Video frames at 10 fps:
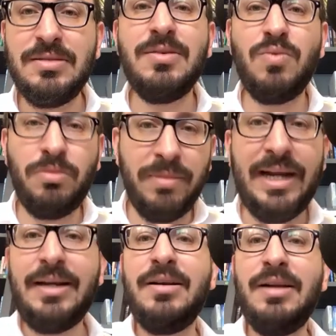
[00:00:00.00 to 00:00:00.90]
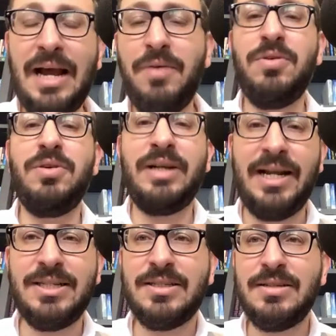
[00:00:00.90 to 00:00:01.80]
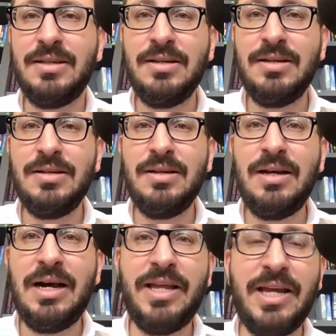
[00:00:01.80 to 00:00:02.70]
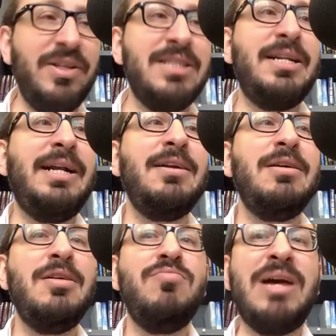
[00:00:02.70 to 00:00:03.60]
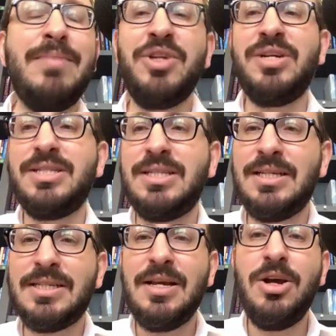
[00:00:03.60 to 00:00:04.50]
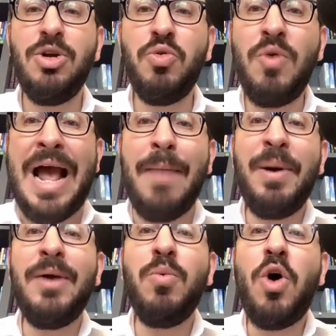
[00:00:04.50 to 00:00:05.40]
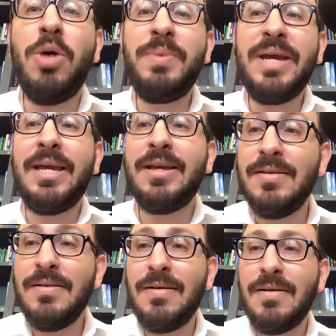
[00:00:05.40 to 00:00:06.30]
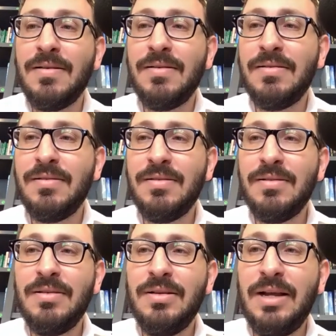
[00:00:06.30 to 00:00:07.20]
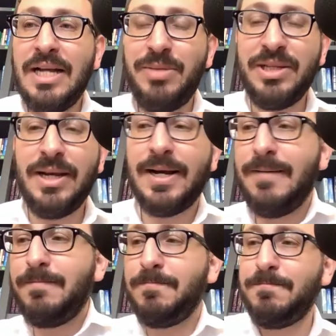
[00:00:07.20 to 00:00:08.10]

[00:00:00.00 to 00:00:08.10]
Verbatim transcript: we'll make our case. I thank you for listening. My email address is Rabbi Wolbe at gmail dot com.